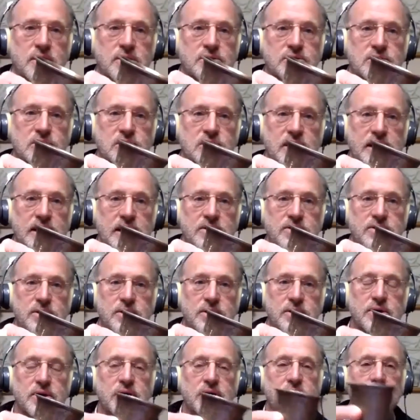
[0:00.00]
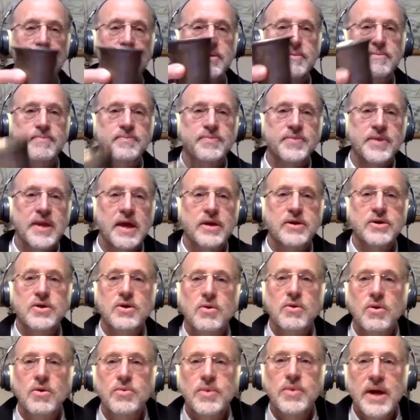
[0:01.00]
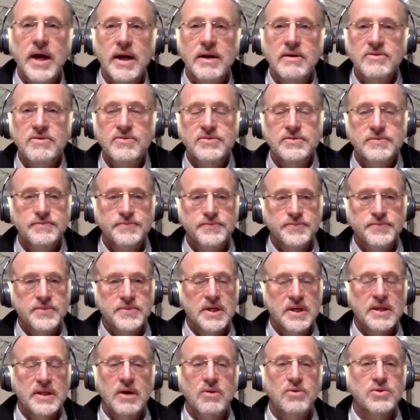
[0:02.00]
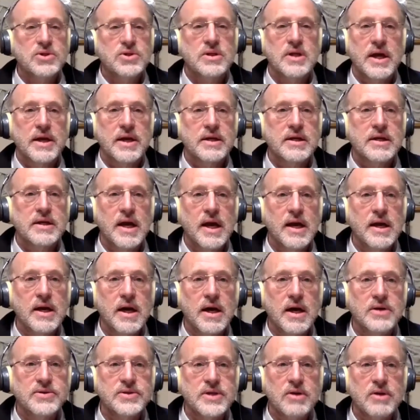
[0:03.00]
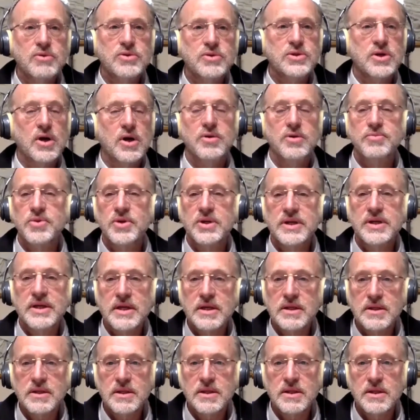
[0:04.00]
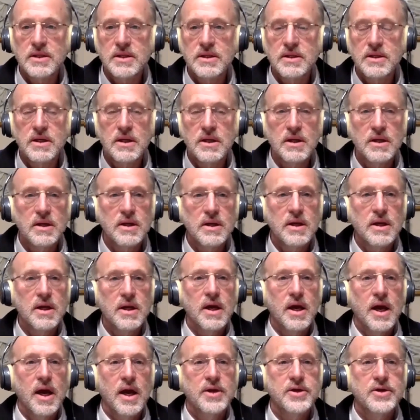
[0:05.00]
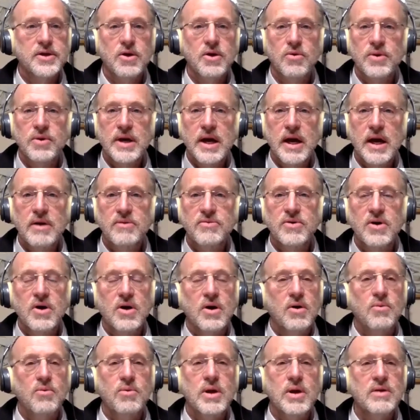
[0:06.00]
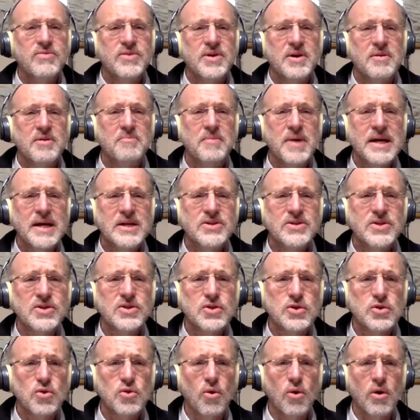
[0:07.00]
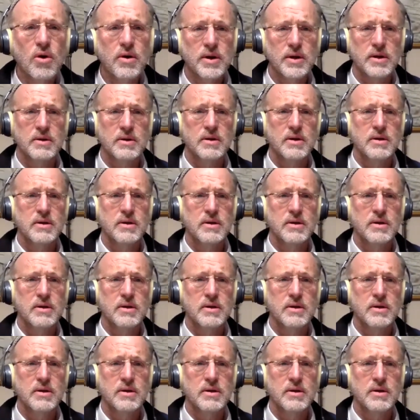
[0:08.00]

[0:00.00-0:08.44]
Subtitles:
slanted. And you know what we have? That was a lot of chaos. That was unpredicted. And you know what we have? We have an amazing story.